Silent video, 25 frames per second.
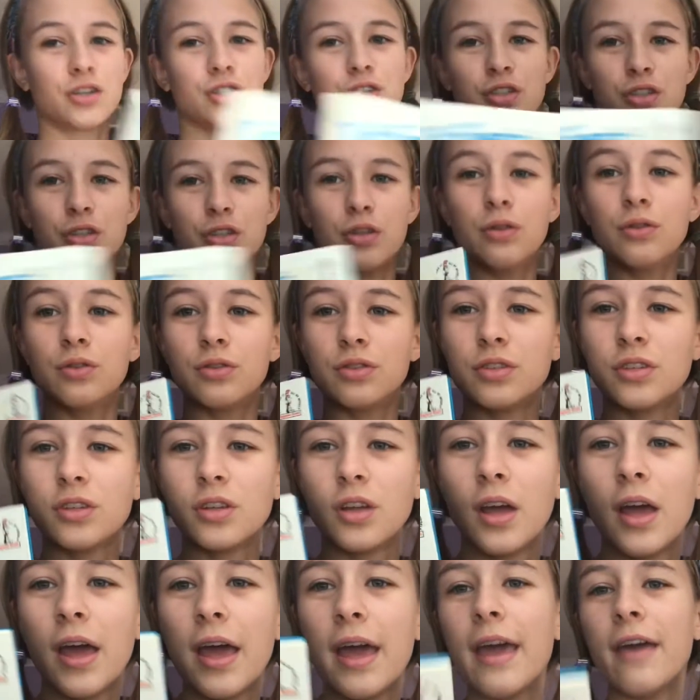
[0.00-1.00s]
Seuss.
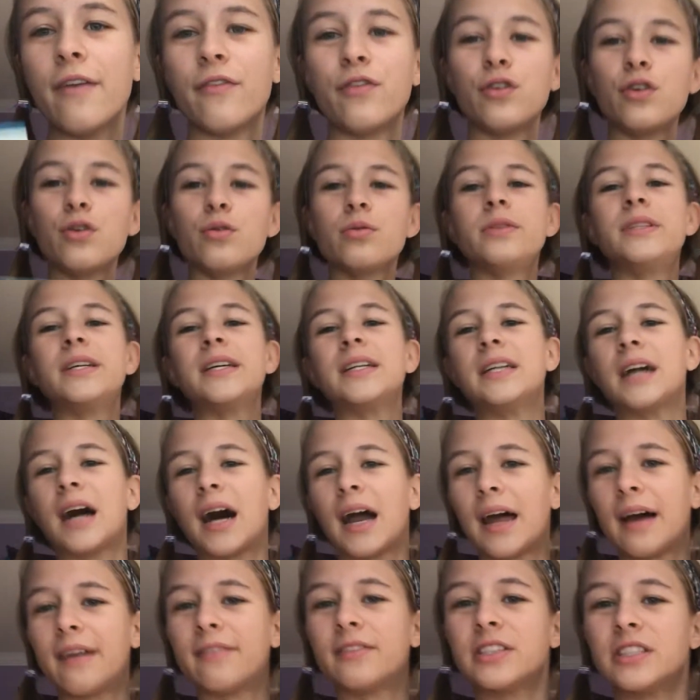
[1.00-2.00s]
If you did not
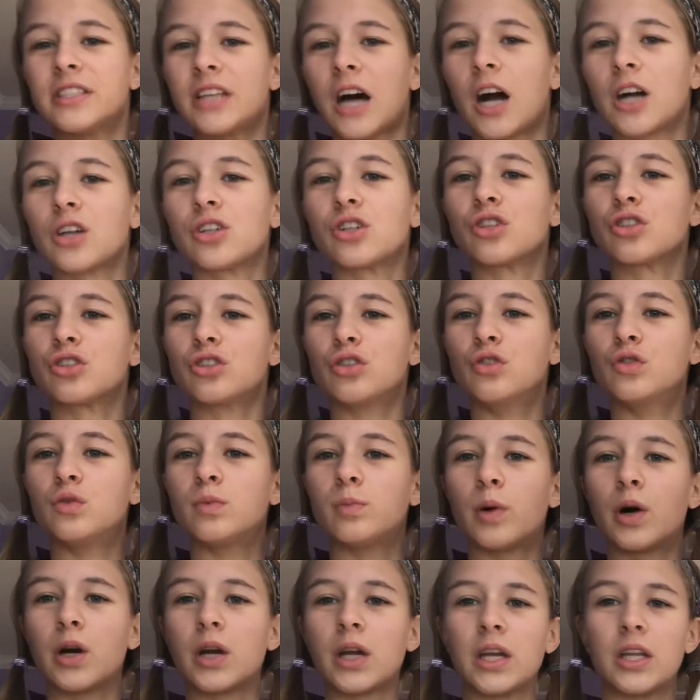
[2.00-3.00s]
have a Dr. Seuss
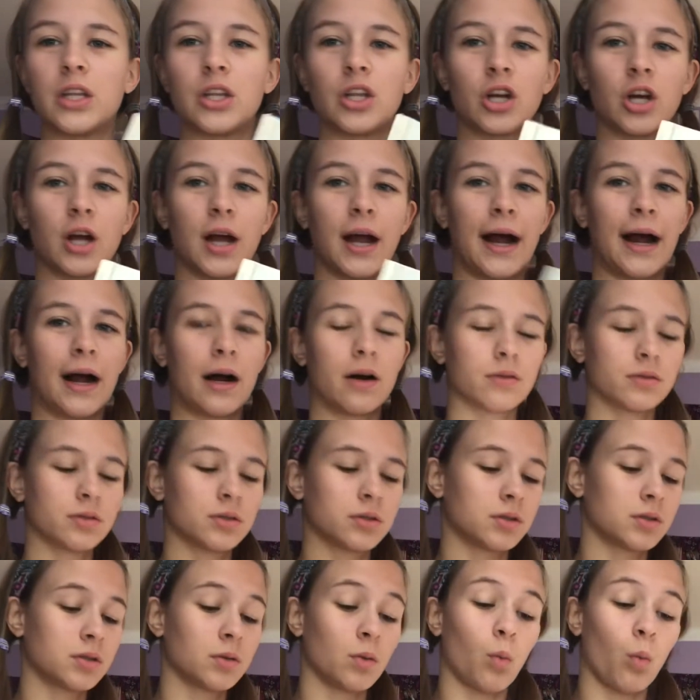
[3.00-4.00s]
book in your
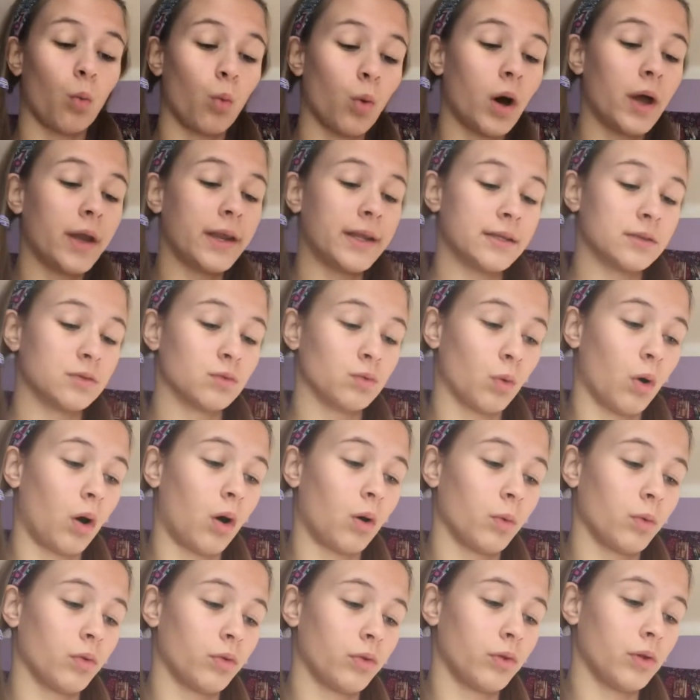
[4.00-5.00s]
house, what is wrong
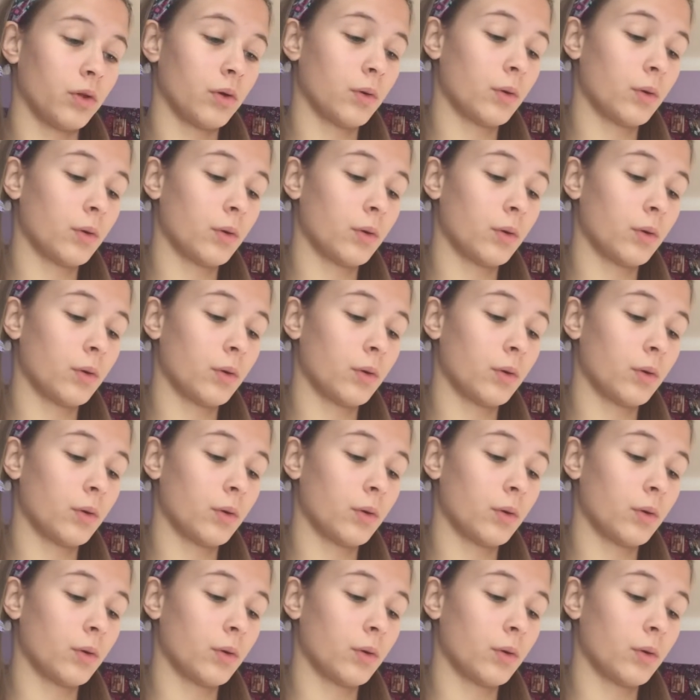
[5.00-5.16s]
with you?